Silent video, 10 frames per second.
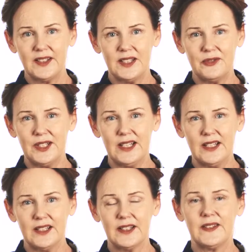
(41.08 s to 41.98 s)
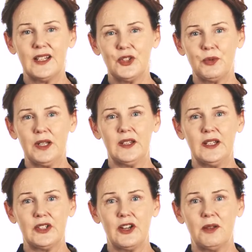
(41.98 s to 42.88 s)
activity, the
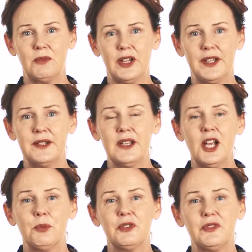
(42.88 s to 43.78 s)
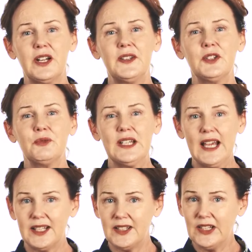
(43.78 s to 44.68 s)
Sexuality Timeline, provides a
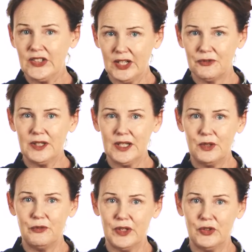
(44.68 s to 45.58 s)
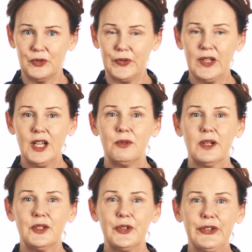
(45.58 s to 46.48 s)
reality check for individuals
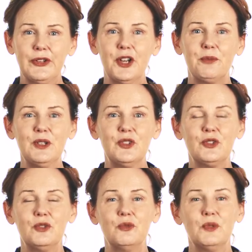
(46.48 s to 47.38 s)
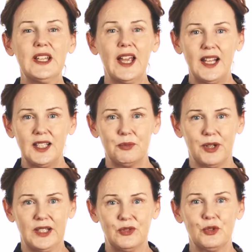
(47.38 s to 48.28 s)
while also helping to
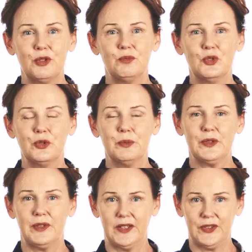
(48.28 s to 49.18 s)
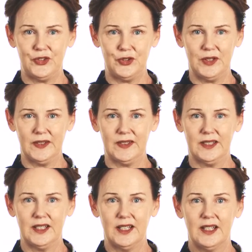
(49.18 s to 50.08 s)
recalibrate group norms of our students.
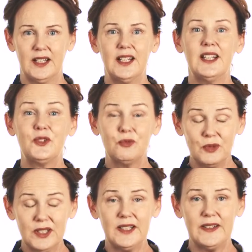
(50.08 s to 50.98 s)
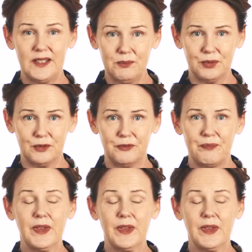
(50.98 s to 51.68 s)
It's really simple.